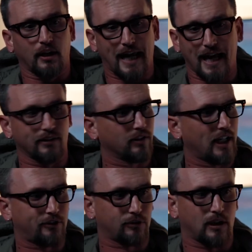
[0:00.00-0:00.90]
Again,
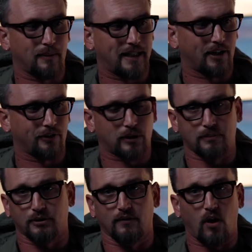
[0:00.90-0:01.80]
links are going to be down in the
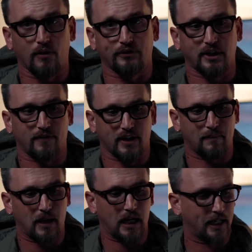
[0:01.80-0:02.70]
description of all the stuff that I
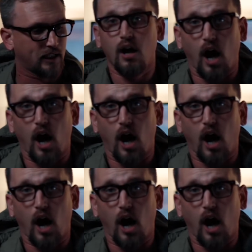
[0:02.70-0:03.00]
buy.